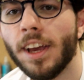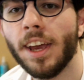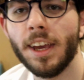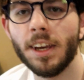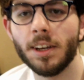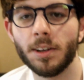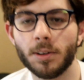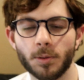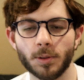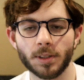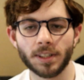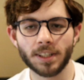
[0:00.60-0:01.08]

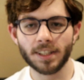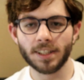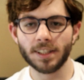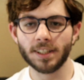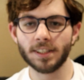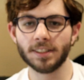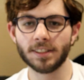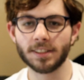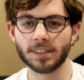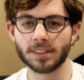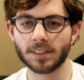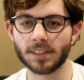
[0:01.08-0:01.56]
Hey
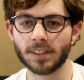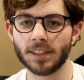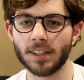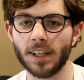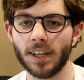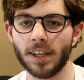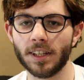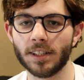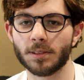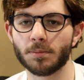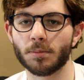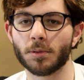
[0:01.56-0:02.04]
Queens,
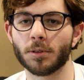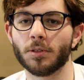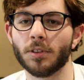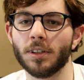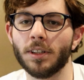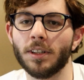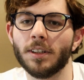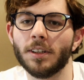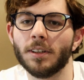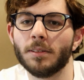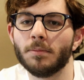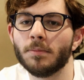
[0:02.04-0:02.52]
today's
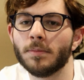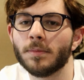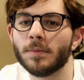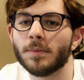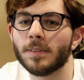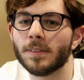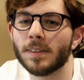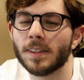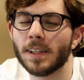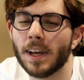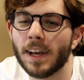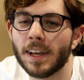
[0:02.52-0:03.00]
Marine
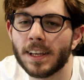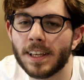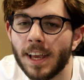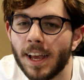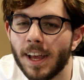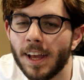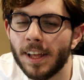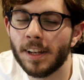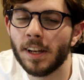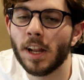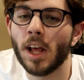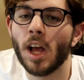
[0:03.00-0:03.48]

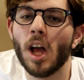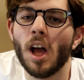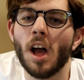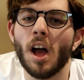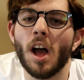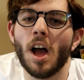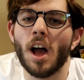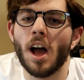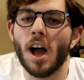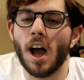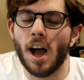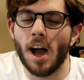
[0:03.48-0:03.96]
again.
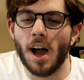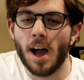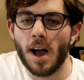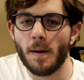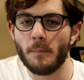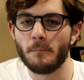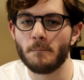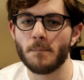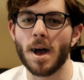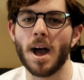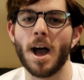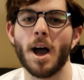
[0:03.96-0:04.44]

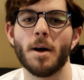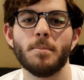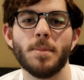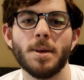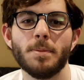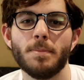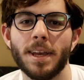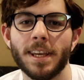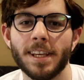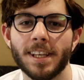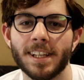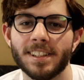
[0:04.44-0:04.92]
I'll
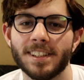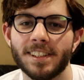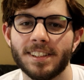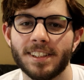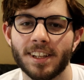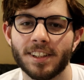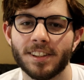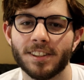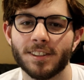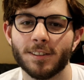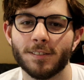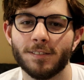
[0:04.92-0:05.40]
be making
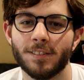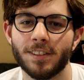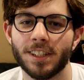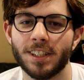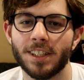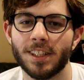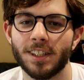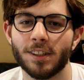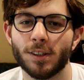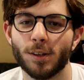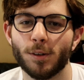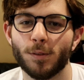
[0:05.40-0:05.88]
another
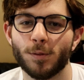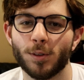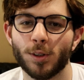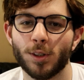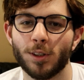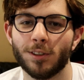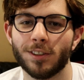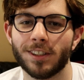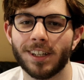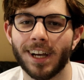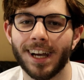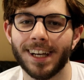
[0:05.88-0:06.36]
video for
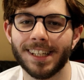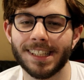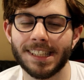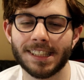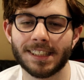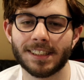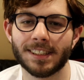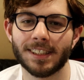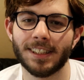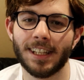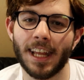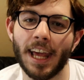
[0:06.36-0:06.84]
you
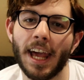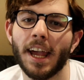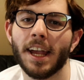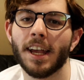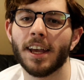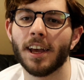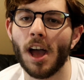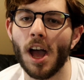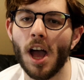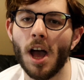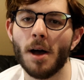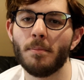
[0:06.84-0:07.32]
guys
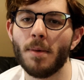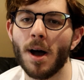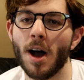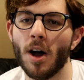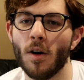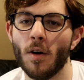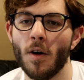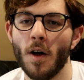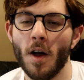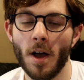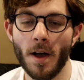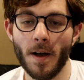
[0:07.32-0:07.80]
today
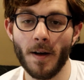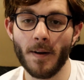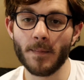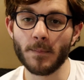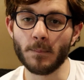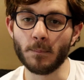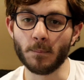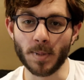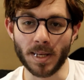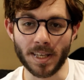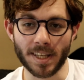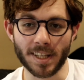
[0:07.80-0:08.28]
about
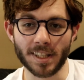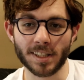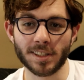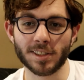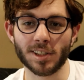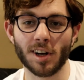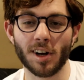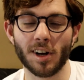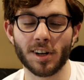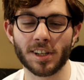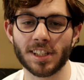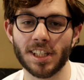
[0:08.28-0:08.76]
me
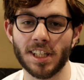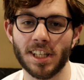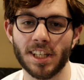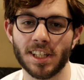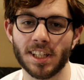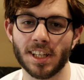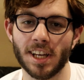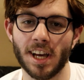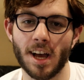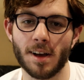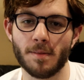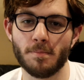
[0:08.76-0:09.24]

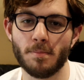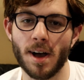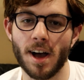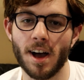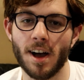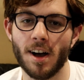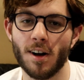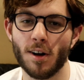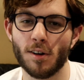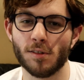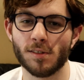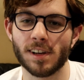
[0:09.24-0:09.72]
talking
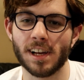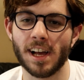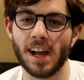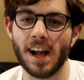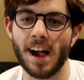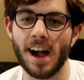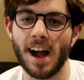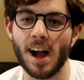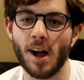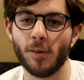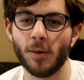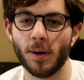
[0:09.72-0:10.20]
about
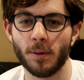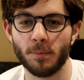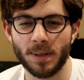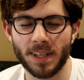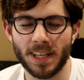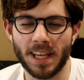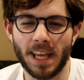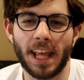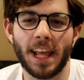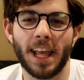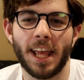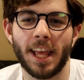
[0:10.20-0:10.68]
how I
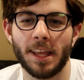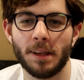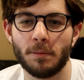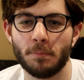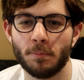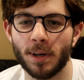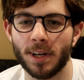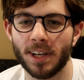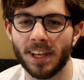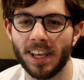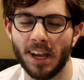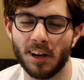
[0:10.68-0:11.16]

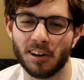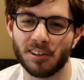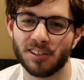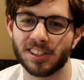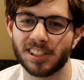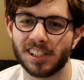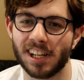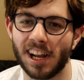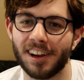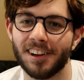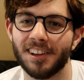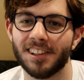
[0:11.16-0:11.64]
became a
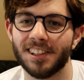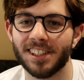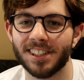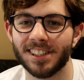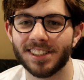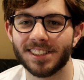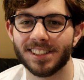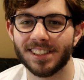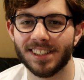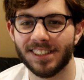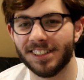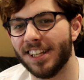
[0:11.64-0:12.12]

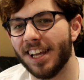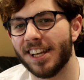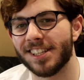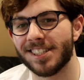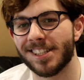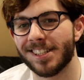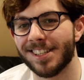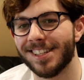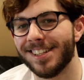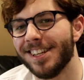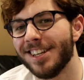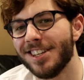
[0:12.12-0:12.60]
hairstylist and
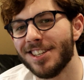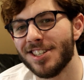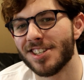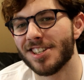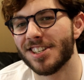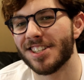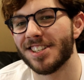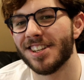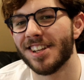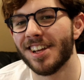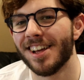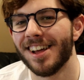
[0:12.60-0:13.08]

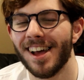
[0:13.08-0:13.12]
esthetician.